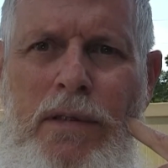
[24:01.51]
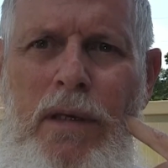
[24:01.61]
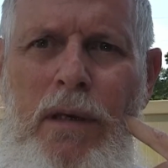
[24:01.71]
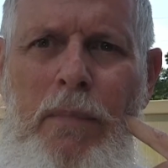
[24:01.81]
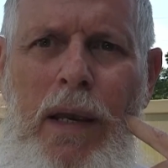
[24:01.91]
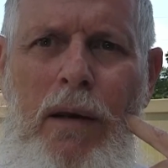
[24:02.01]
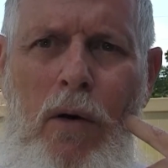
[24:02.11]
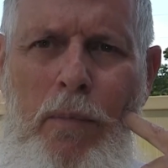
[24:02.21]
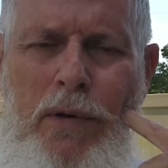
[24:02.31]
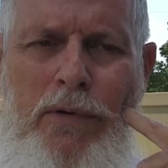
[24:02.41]
than my
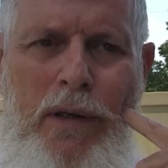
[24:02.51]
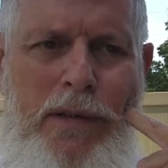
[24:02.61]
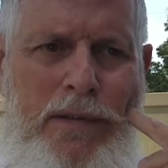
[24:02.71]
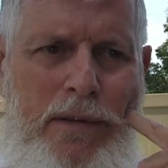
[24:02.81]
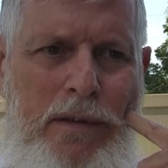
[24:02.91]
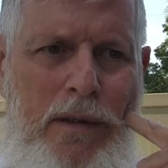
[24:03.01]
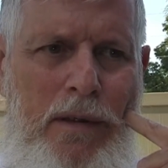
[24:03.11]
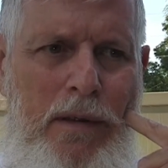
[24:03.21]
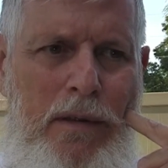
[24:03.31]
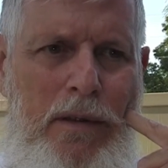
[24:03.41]
home address.
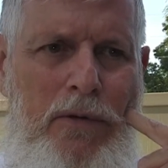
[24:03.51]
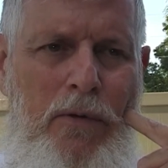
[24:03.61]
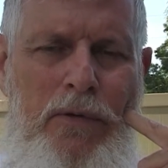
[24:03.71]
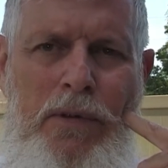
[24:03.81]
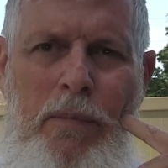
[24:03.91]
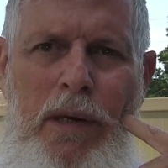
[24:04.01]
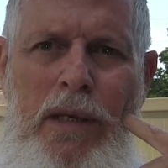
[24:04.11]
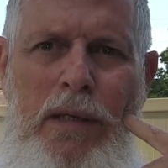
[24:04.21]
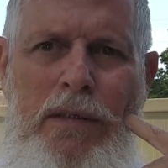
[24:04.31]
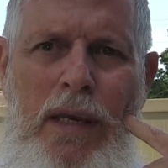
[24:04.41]
So if somebody
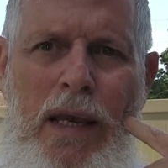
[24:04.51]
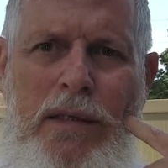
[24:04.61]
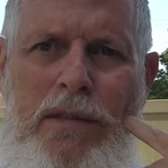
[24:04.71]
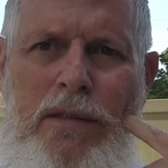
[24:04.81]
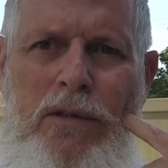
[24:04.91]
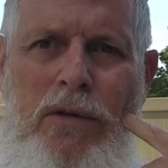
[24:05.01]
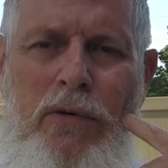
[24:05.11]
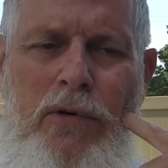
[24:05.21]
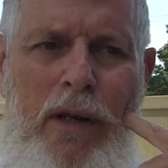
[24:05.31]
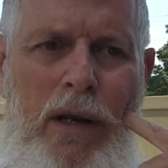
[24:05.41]
gets access to your
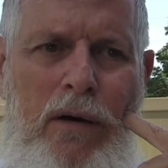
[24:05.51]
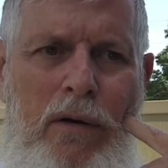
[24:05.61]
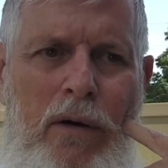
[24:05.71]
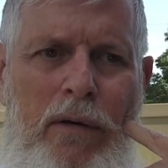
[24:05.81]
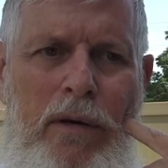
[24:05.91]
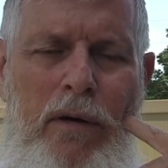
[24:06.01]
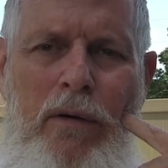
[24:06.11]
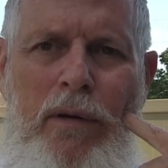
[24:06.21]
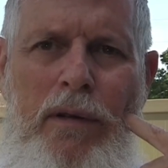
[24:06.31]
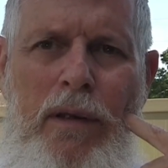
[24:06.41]
credit card, you
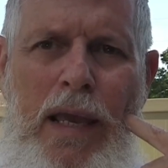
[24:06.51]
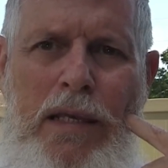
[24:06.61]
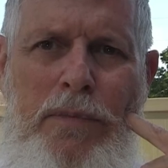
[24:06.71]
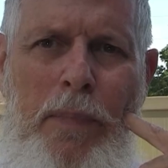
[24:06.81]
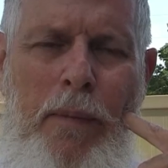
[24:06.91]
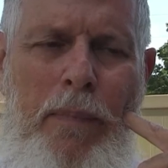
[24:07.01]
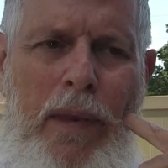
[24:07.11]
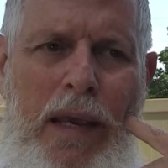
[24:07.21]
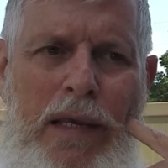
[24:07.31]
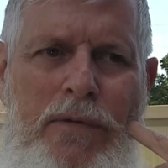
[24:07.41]
know, at the gas pump, and
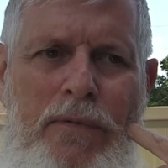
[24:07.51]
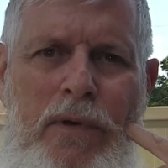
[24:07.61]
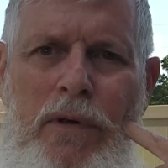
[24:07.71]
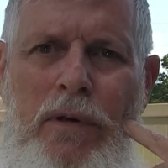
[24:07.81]
they ask for